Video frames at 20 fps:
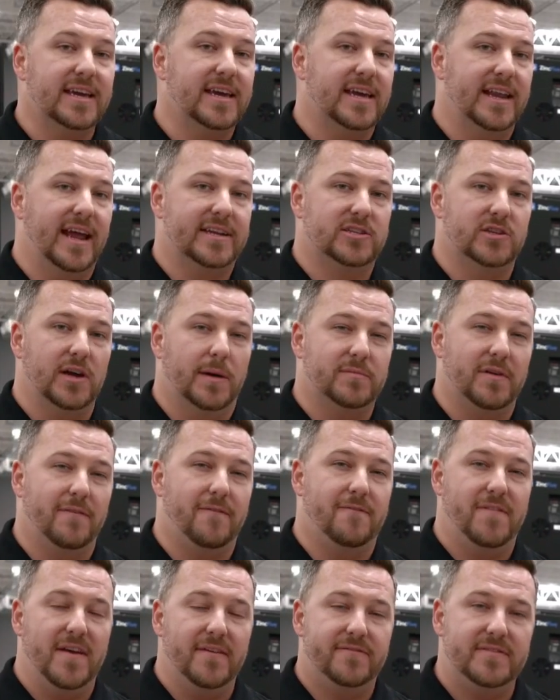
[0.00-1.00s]
can connect to up
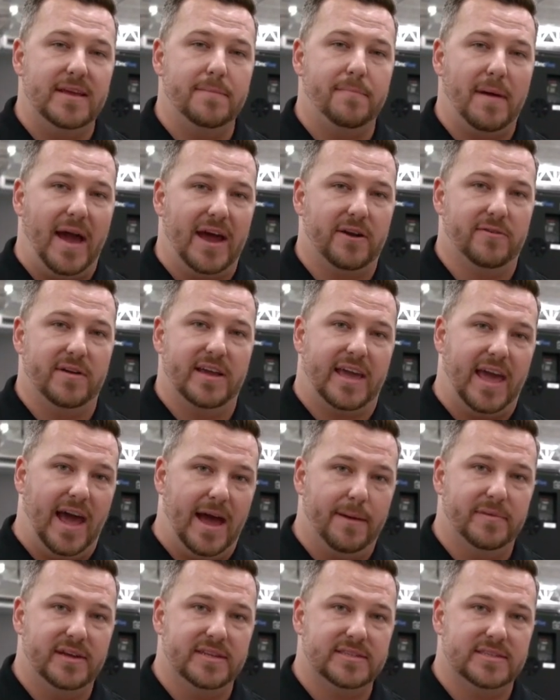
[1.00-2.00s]
to 50 battery
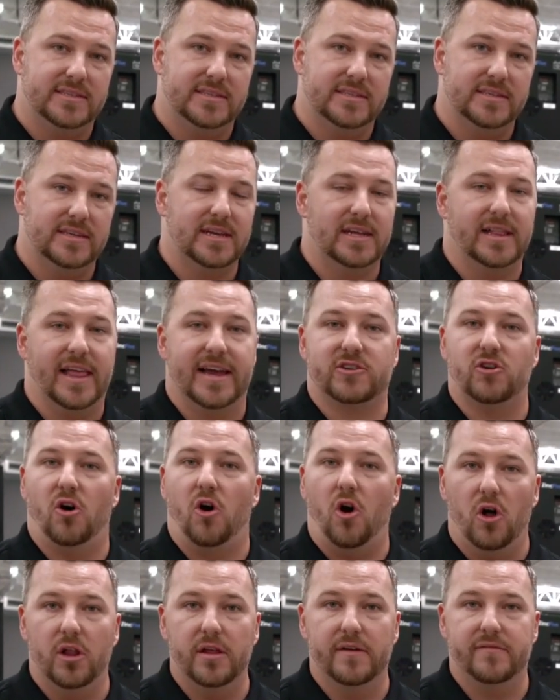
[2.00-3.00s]
cabinets collect
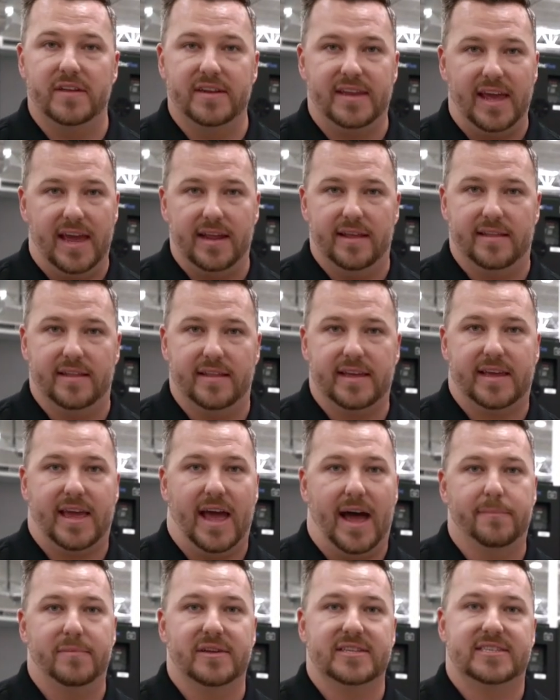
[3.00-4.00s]
all of the data that the
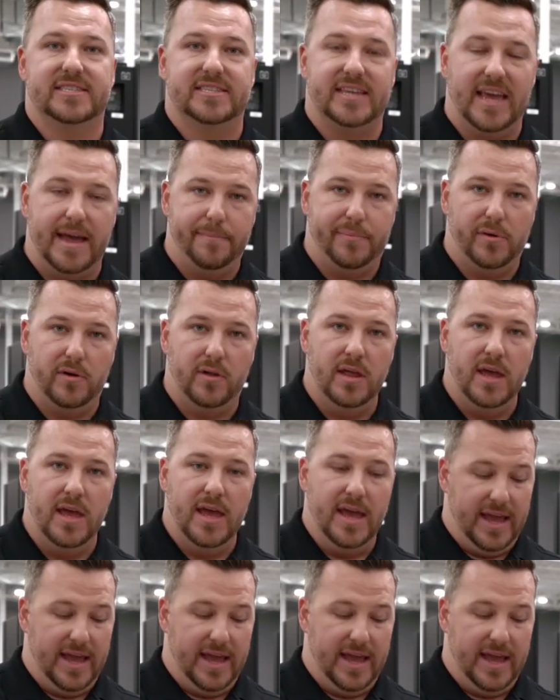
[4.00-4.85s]
cabinets sample